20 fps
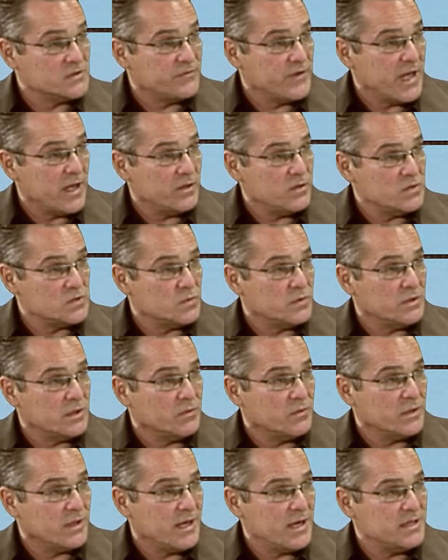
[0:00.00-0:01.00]
values when they
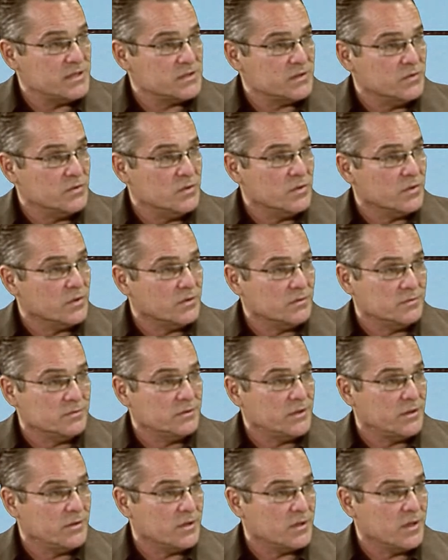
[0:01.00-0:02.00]
were in high school or
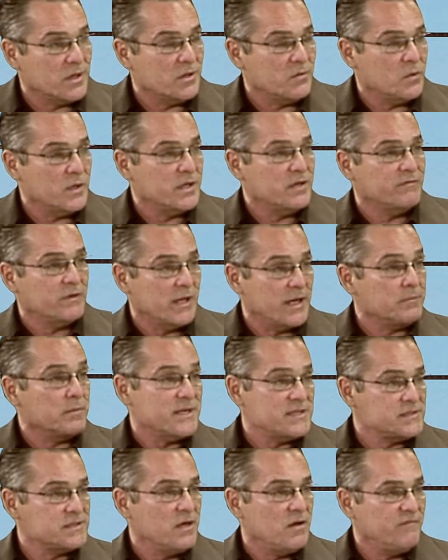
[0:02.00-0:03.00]
kindergarten, whatever, like
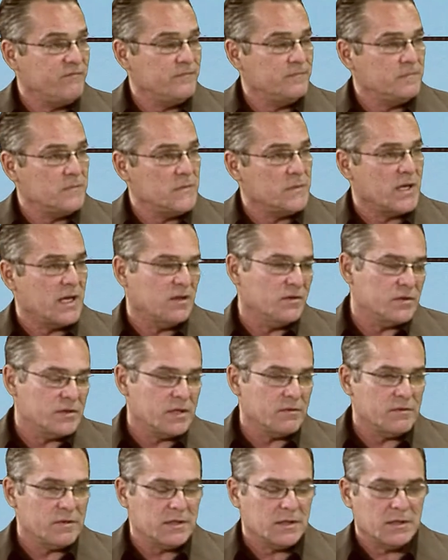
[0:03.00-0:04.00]
myself. And I learned
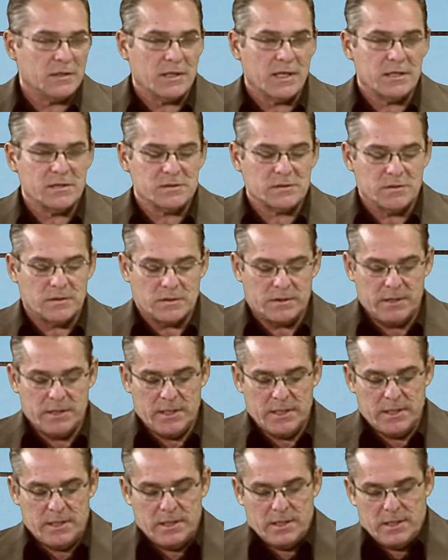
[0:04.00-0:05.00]
everything in high school.
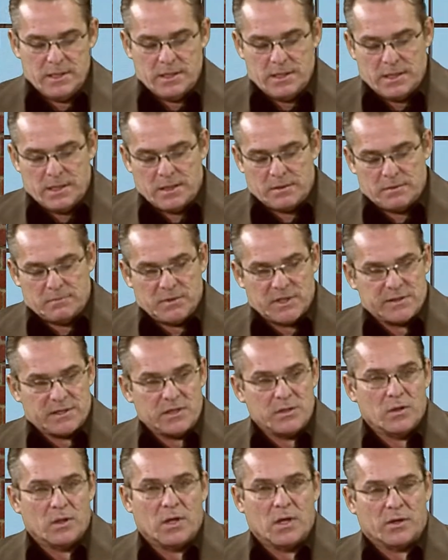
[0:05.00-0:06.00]
But they
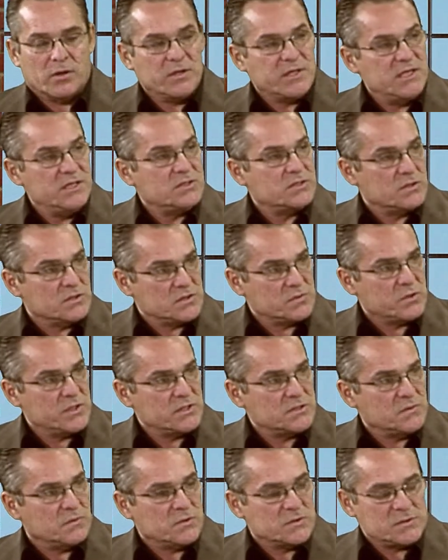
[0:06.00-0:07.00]
no longer teach those
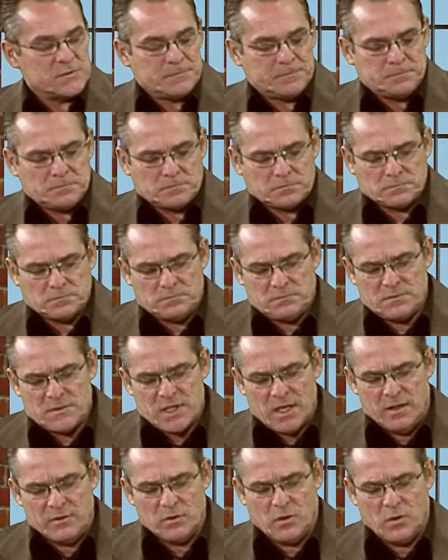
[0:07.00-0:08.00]
principles.
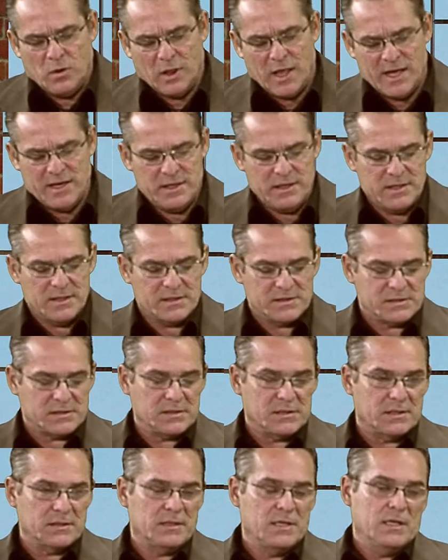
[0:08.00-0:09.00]
And the whole idea is
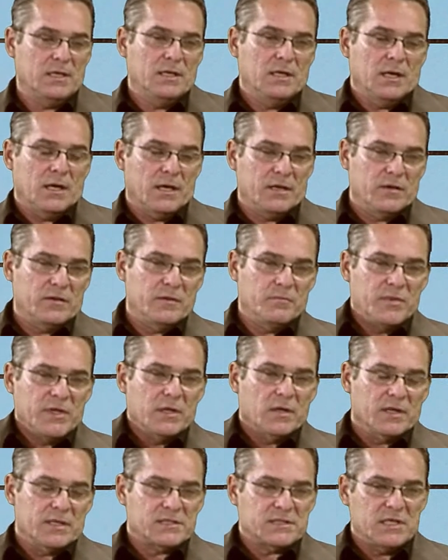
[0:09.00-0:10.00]
to, under the
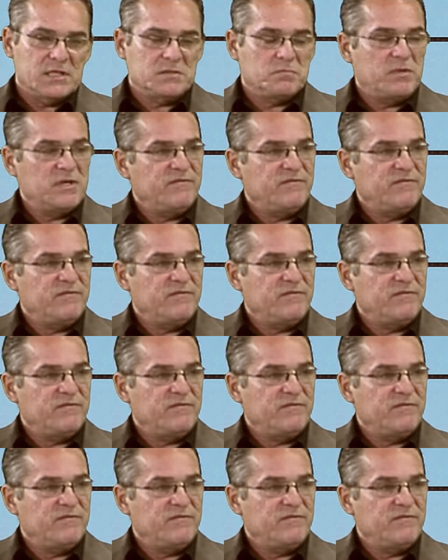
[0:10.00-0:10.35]
bill, it's HB